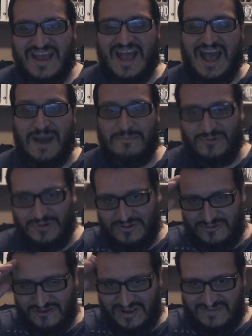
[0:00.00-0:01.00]
I'm
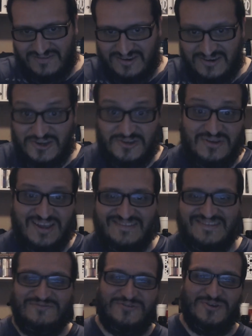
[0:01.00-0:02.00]
Burrito Johnson. You
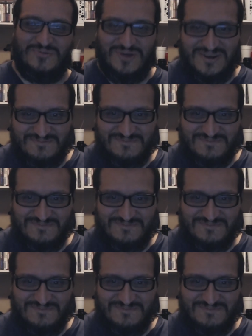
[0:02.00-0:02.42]
guys have a good one.